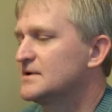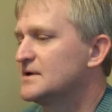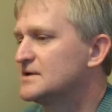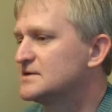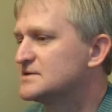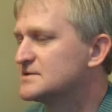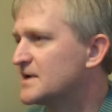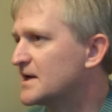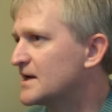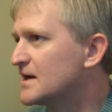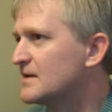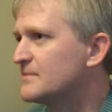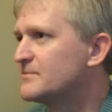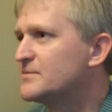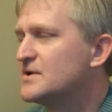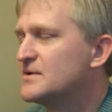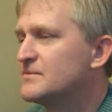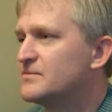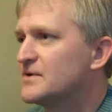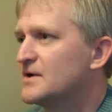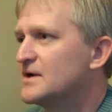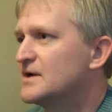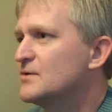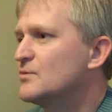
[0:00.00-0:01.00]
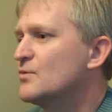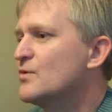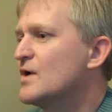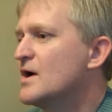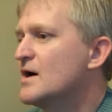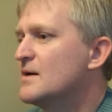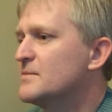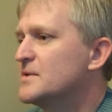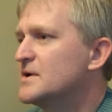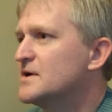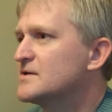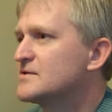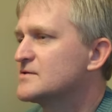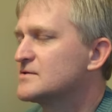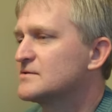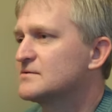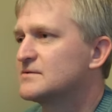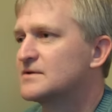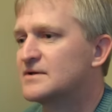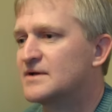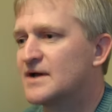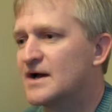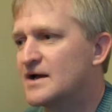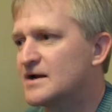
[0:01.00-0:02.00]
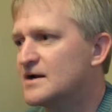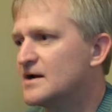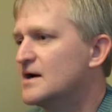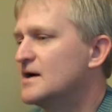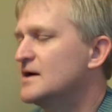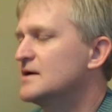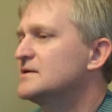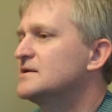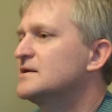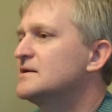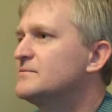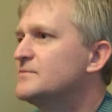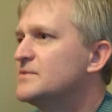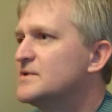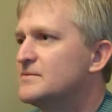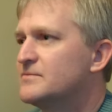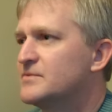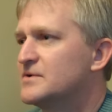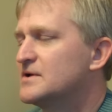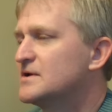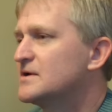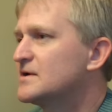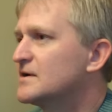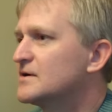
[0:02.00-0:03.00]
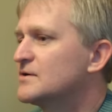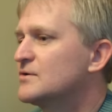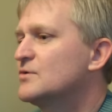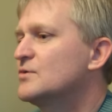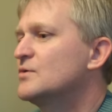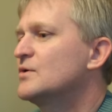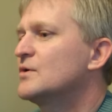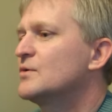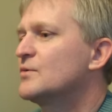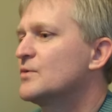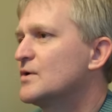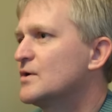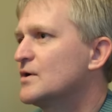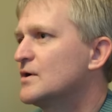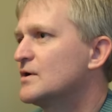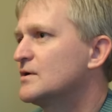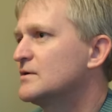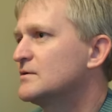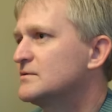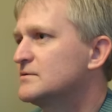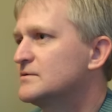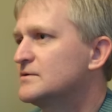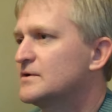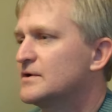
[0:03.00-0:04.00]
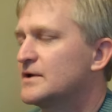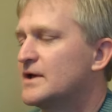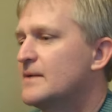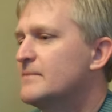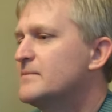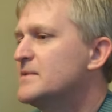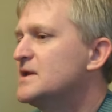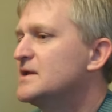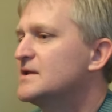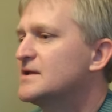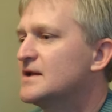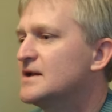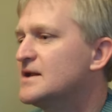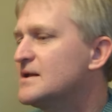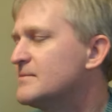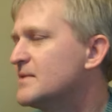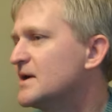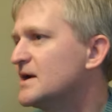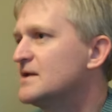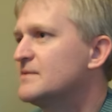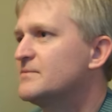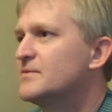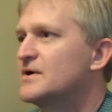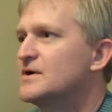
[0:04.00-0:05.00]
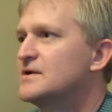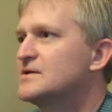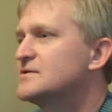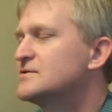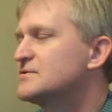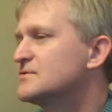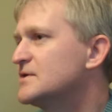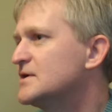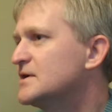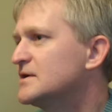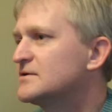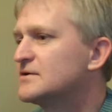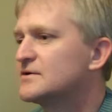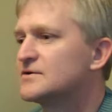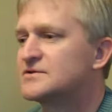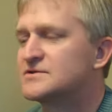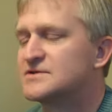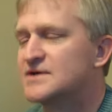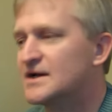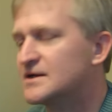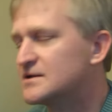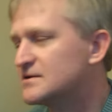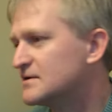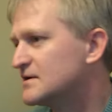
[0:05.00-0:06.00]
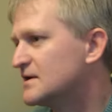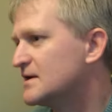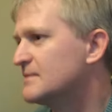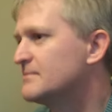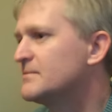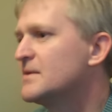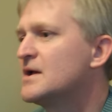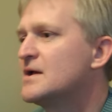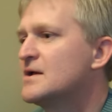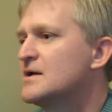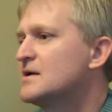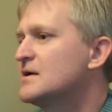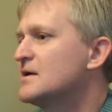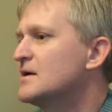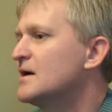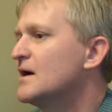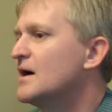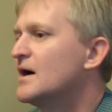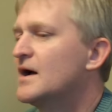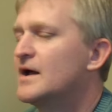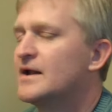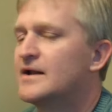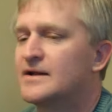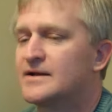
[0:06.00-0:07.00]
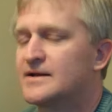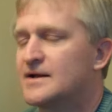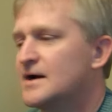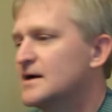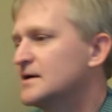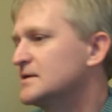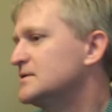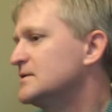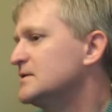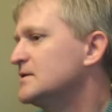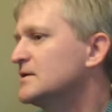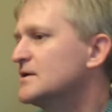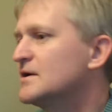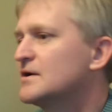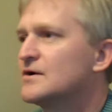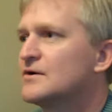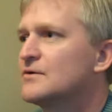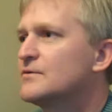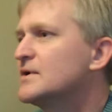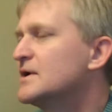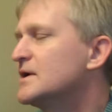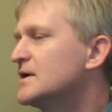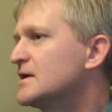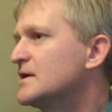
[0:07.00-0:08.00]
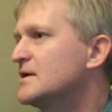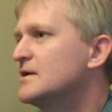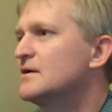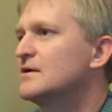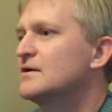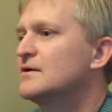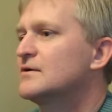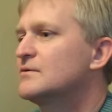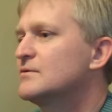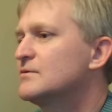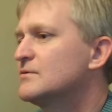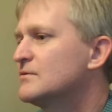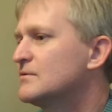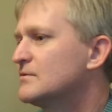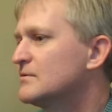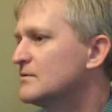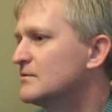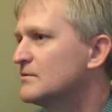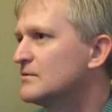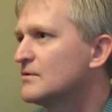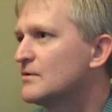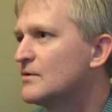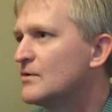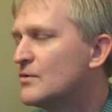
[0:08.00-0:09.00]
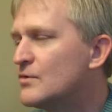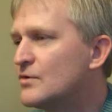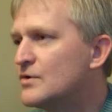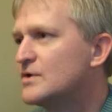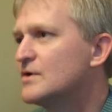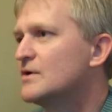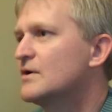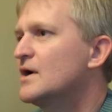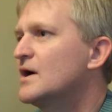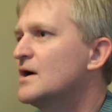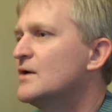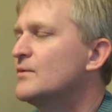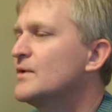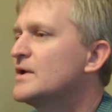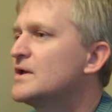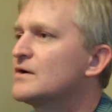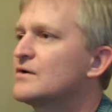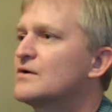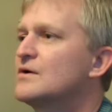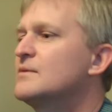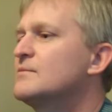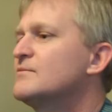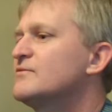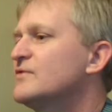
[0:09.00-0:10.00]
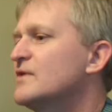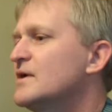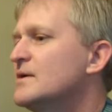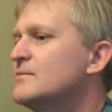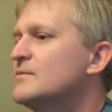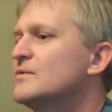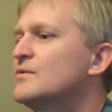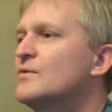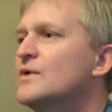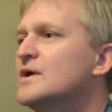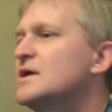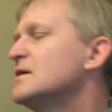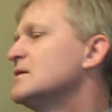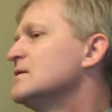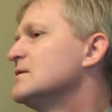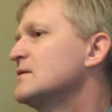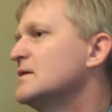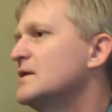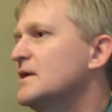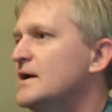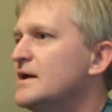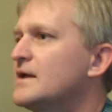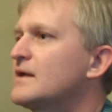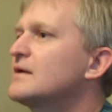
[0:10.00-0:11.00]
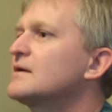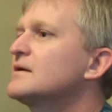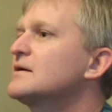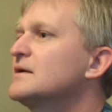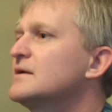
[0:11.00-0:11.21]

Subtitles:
Jamaican people are the warmest, kind-hearted people in the whole world. You can meet anybody on the street, just chat to them, and they talk to you. They don't really care who you are, where you come from, what you look like.